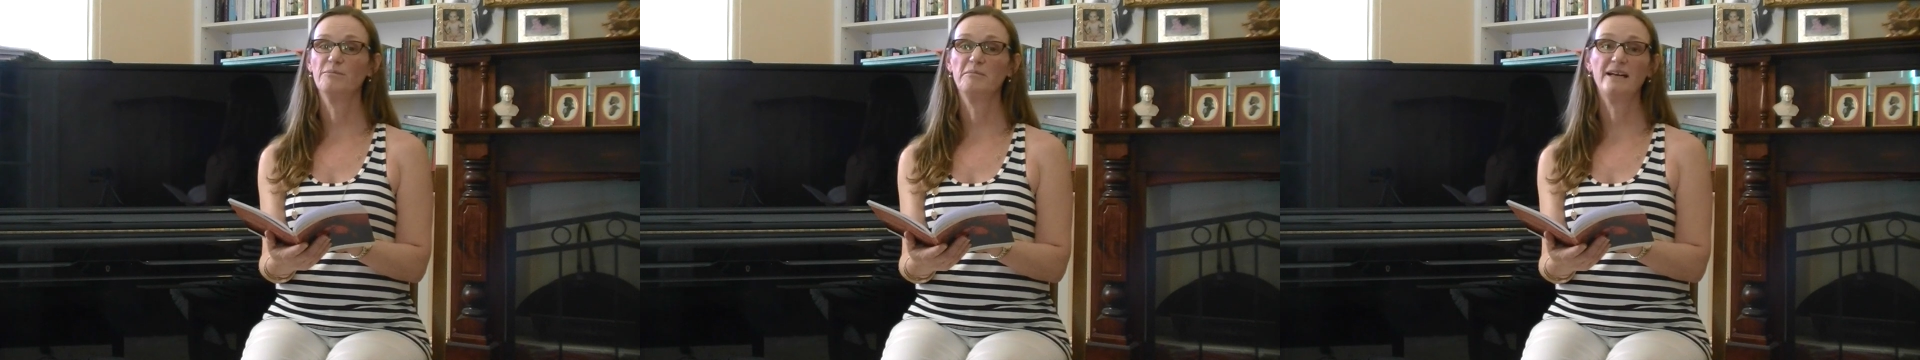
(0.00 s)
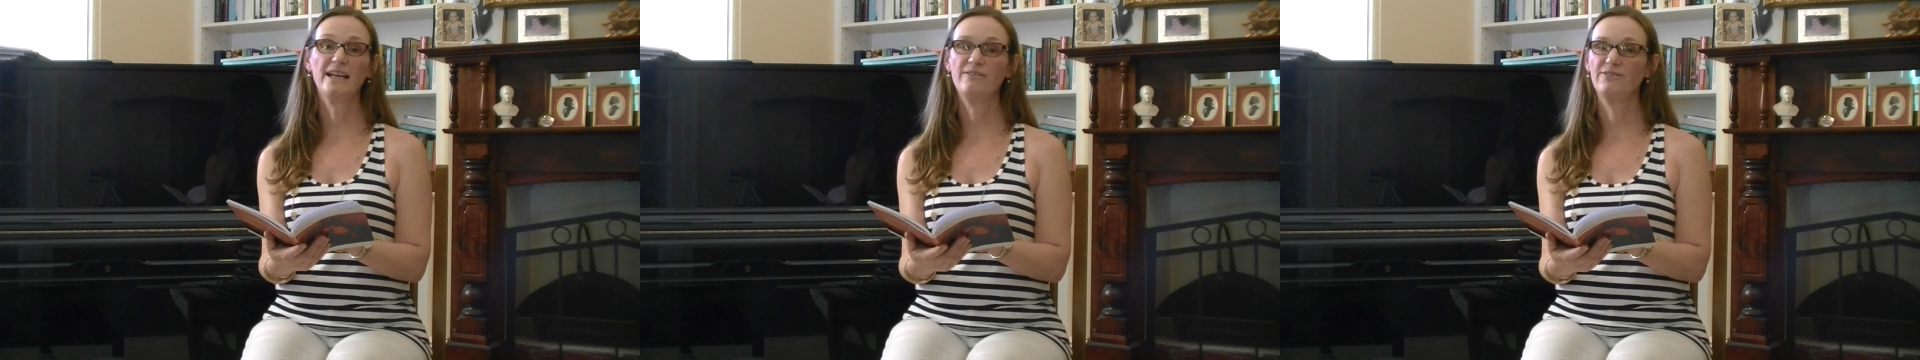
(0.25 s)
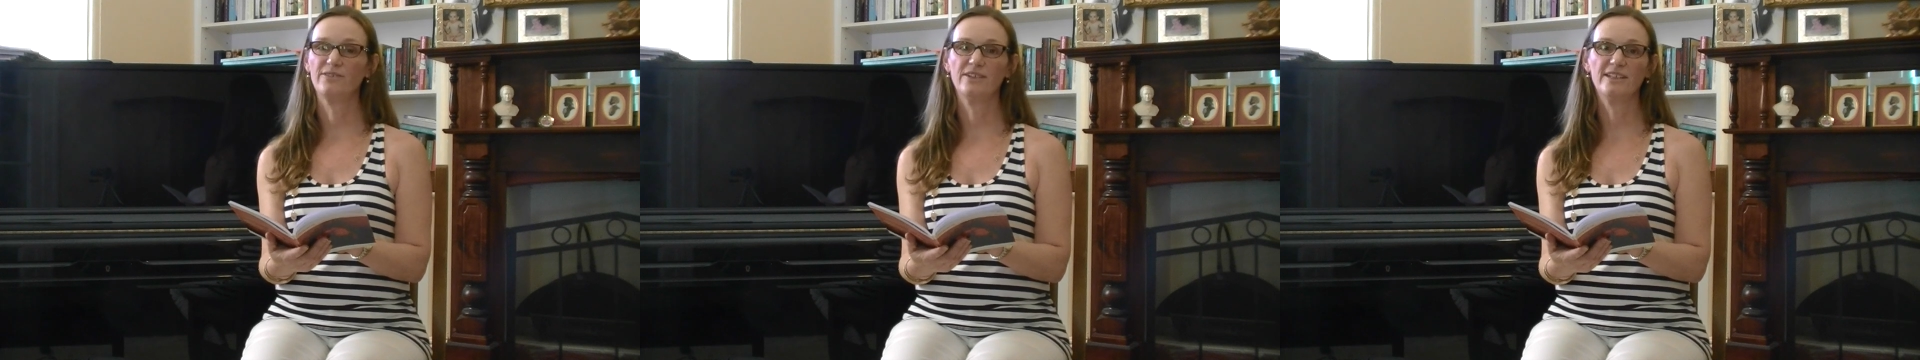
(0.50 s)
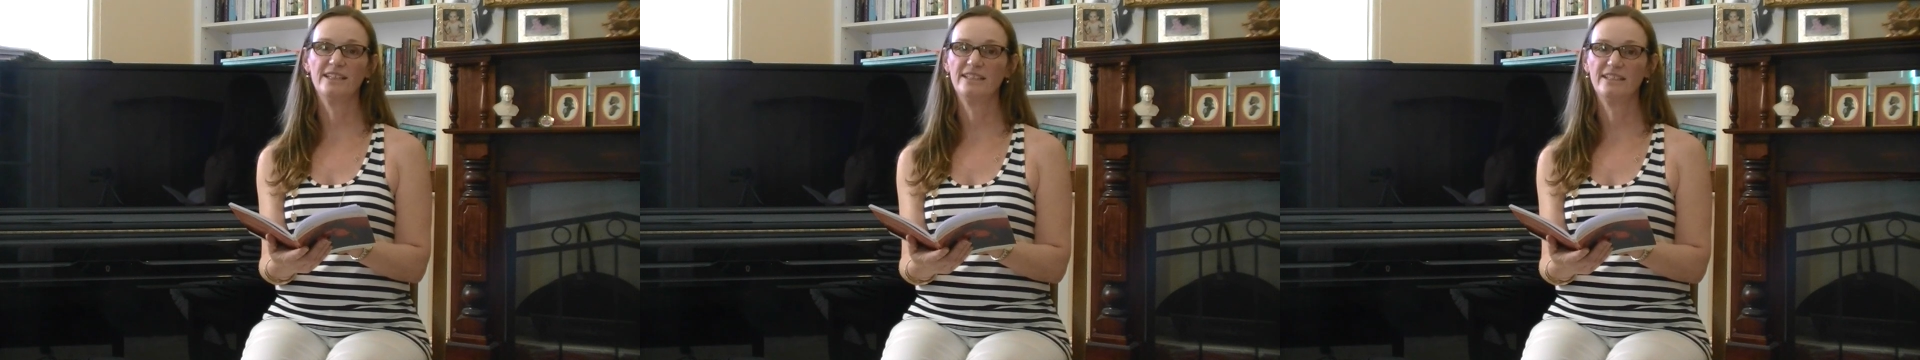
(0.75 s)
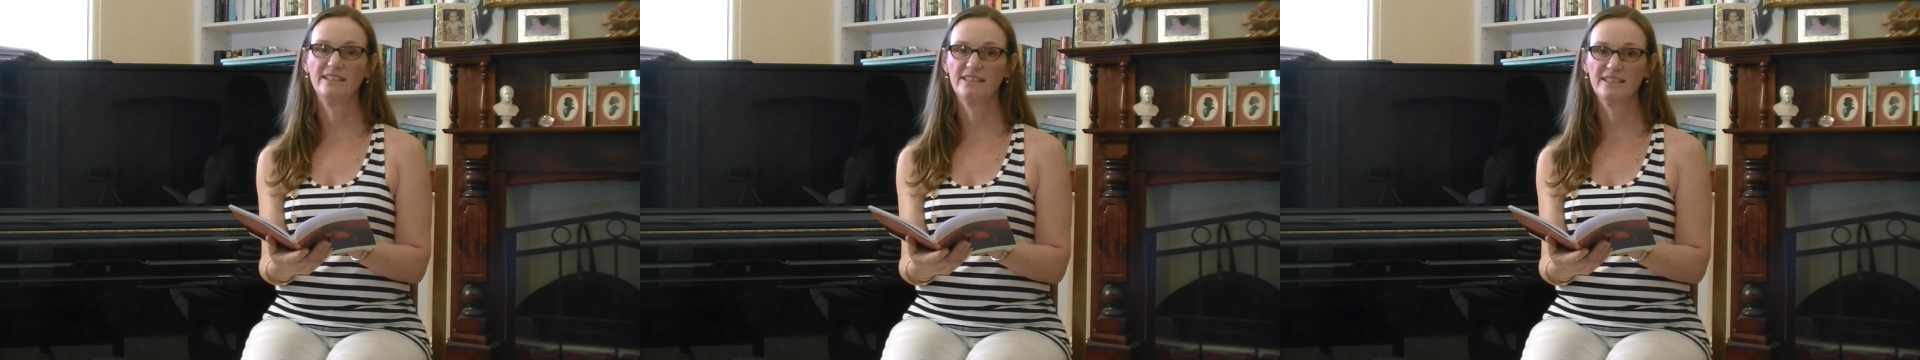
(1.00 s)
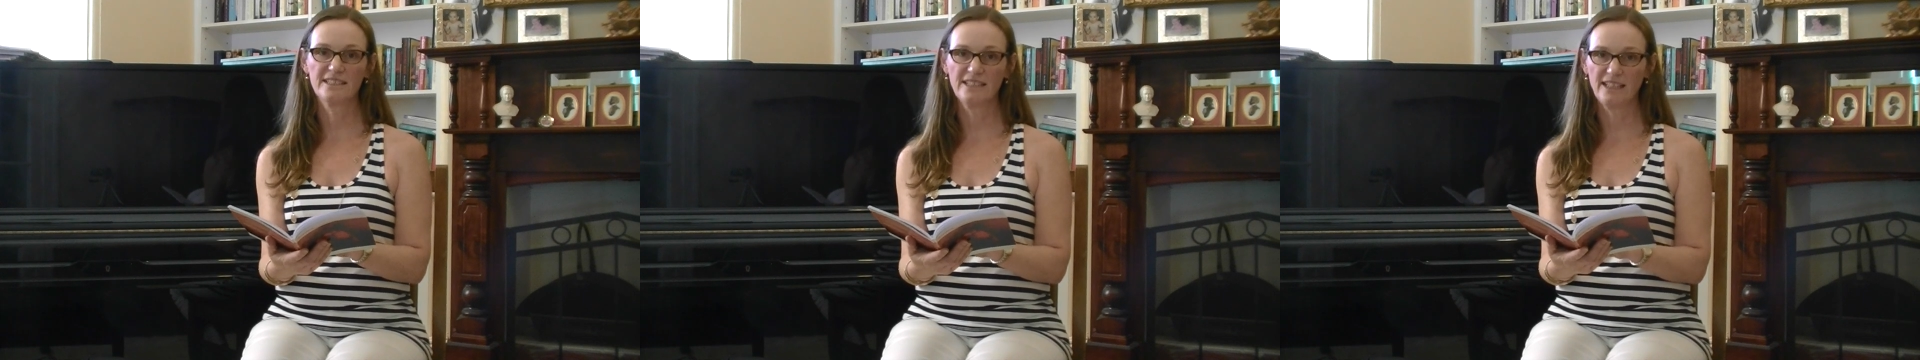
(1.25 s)
my
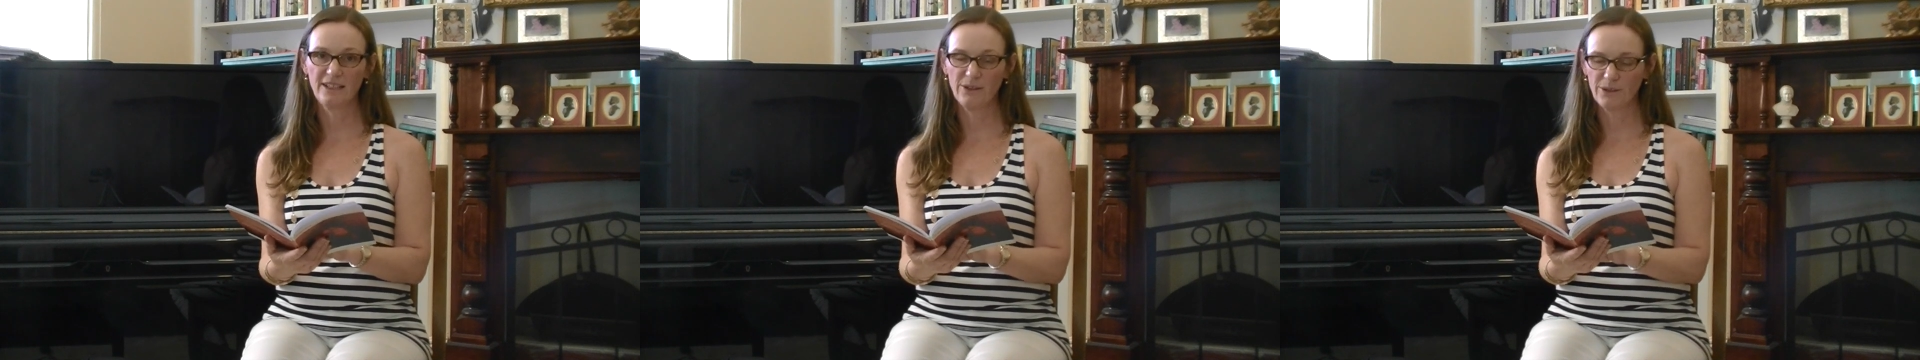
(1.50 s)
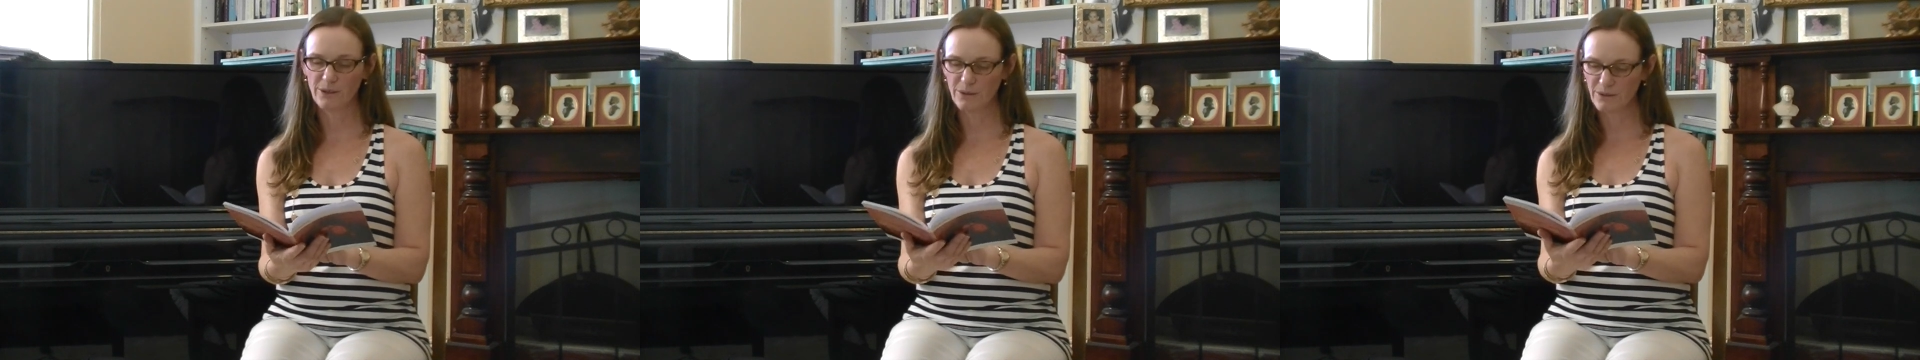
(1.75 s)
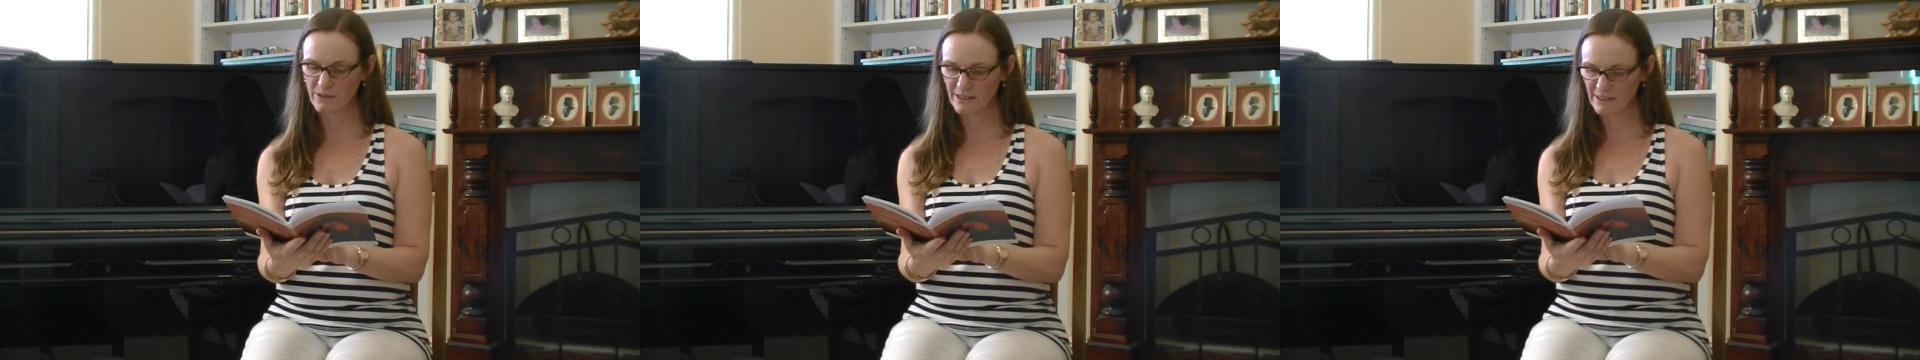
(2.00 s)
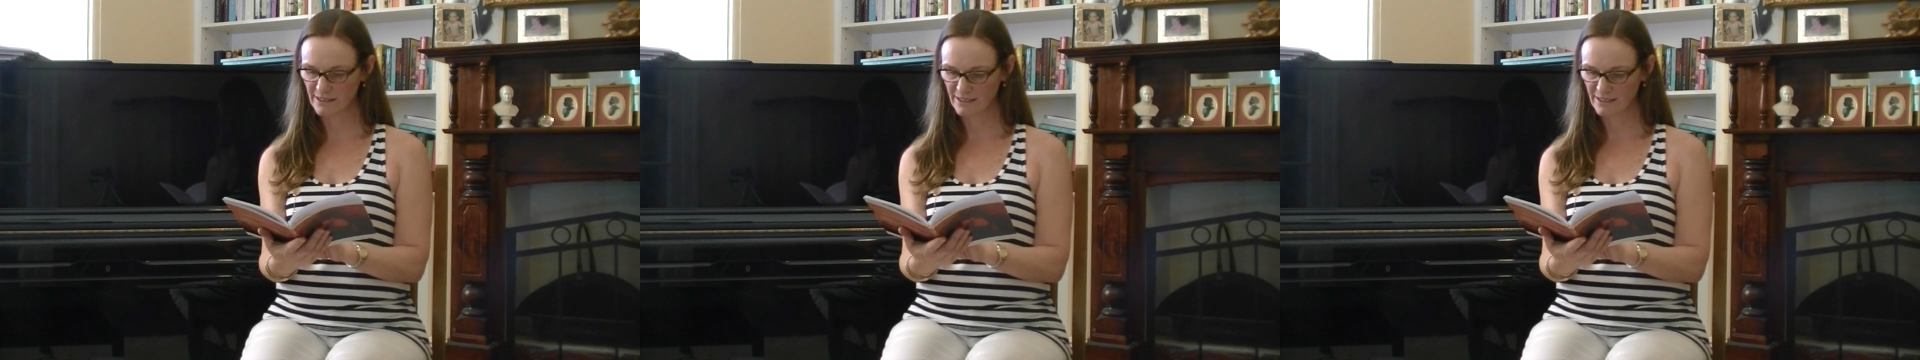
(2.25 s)
friend, hello.